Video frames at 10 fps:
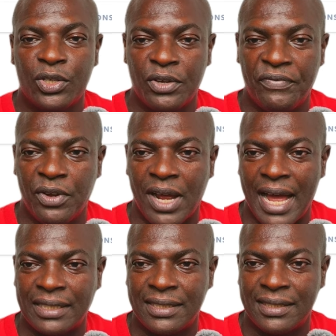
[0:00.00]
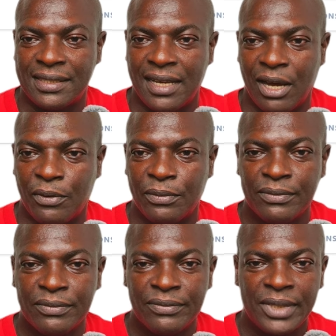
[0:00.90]
So if you look at it now,
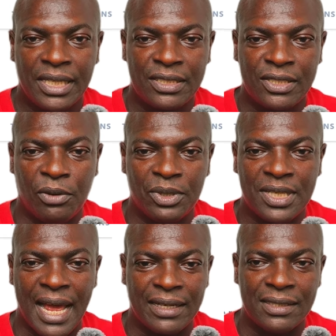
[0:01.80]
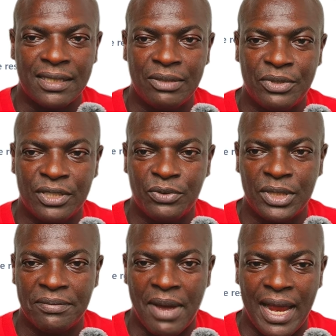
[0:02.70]
it's almost like the same thing
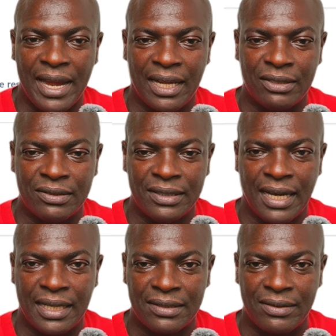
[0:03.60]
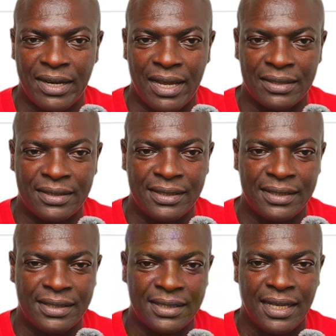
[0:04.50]
with mine and all that. So you can
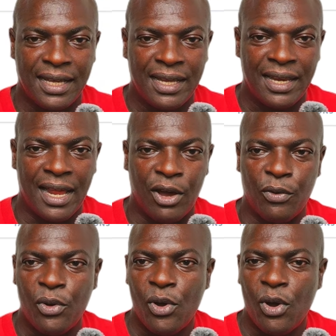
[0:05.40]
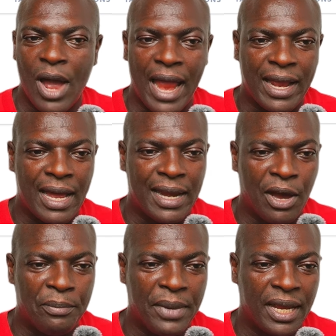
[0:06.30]
see it now. I can
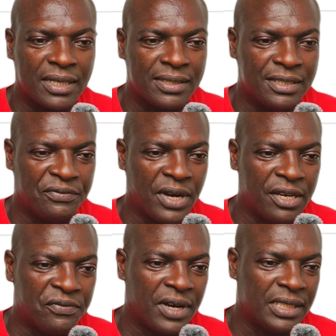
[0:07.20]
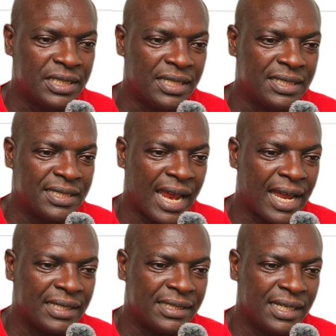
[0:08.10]
now make different changes. I
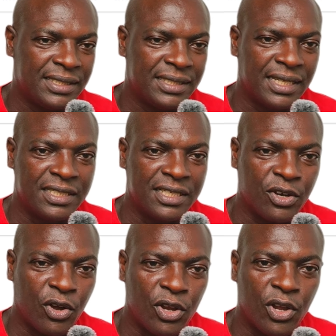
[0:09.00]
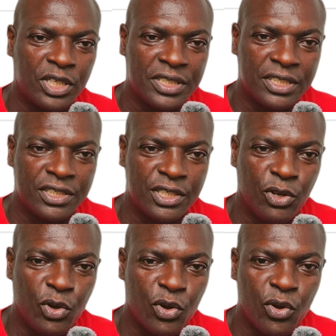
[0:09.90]
can say change the color, change the
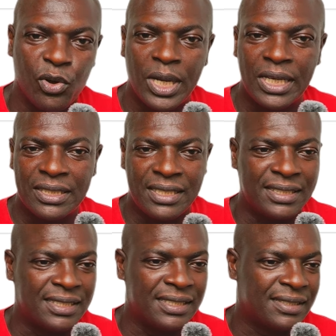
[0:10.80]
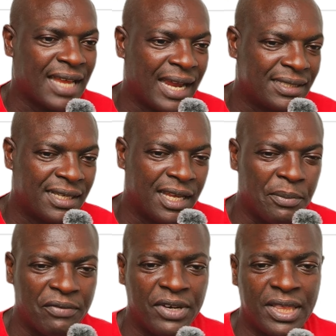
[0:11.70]
logo, change the site
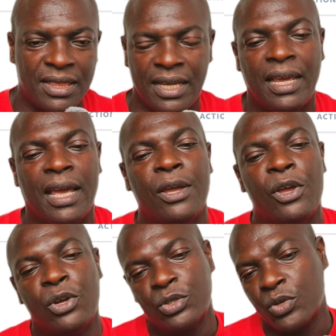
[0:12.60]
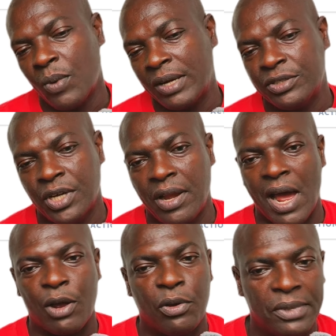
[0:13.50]
name, everything here. So when you join
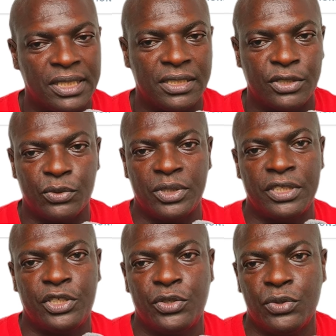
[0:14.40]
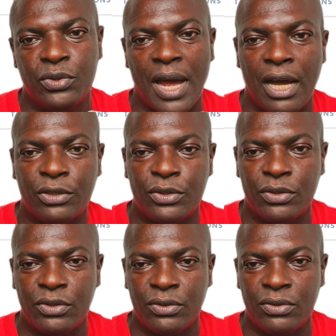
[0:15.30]
our community, we'll teach you how
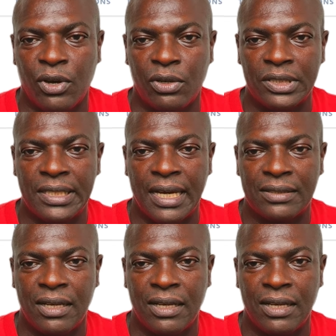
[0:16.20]
to do all that.